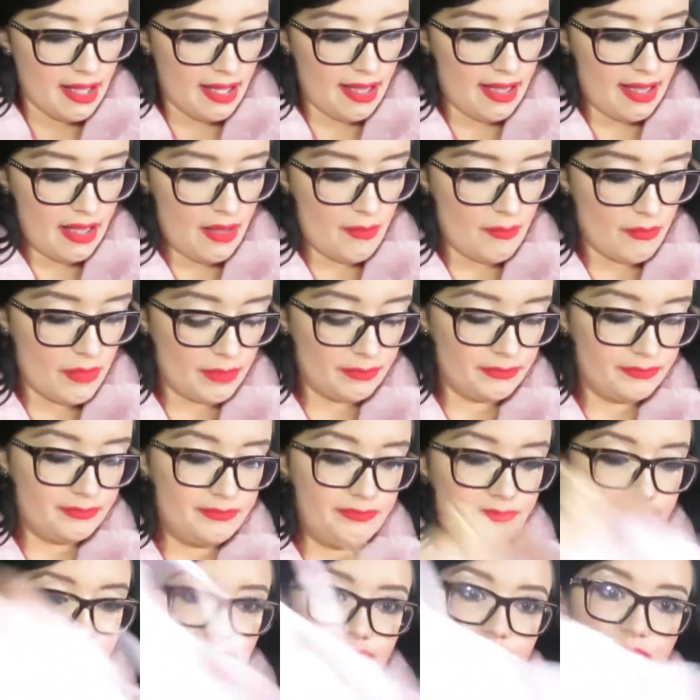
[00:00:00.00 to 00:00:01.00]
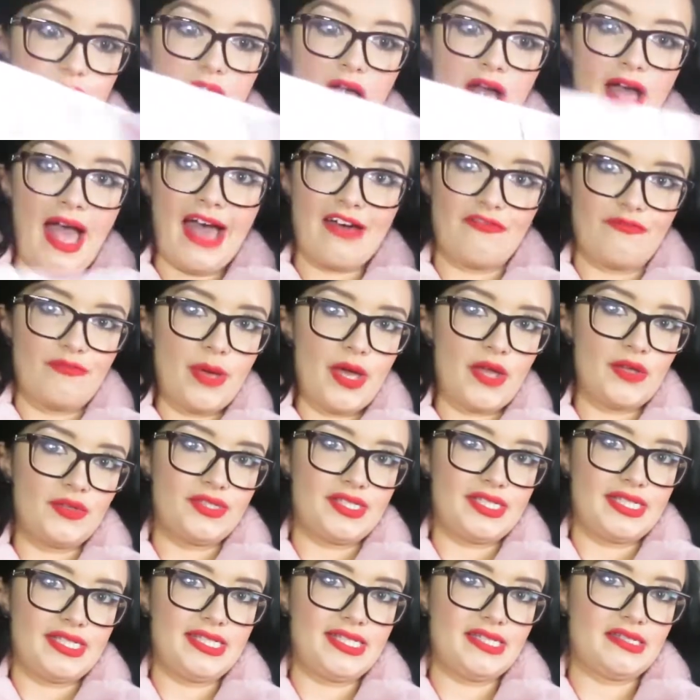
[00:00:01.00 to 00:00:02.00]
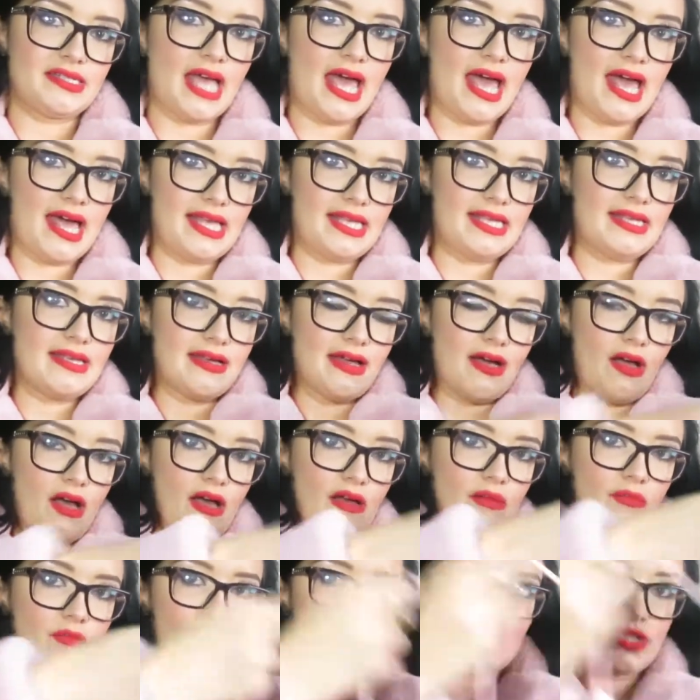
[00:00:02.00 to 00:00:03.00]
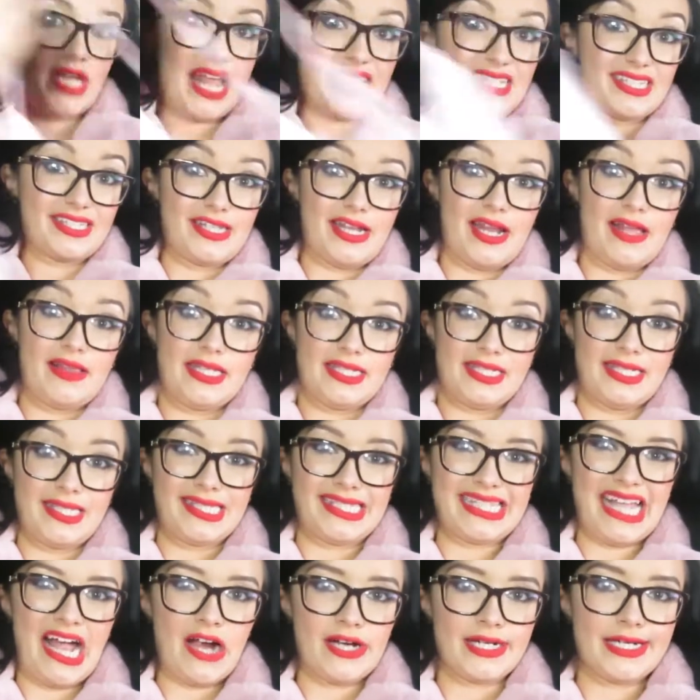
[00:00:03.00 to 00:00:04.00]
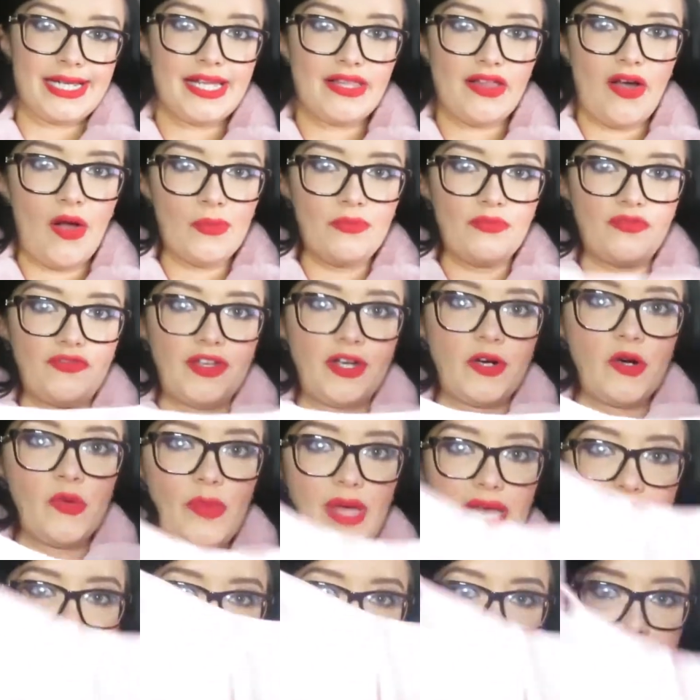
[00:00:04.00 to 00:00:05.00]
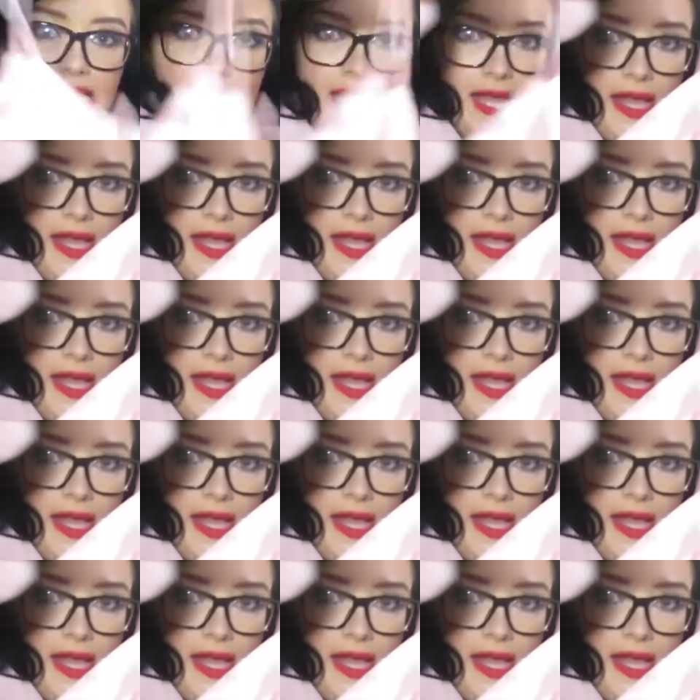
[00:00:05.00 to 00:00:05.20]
I have posted today, or yesterday, this is Saturday that I'm filming,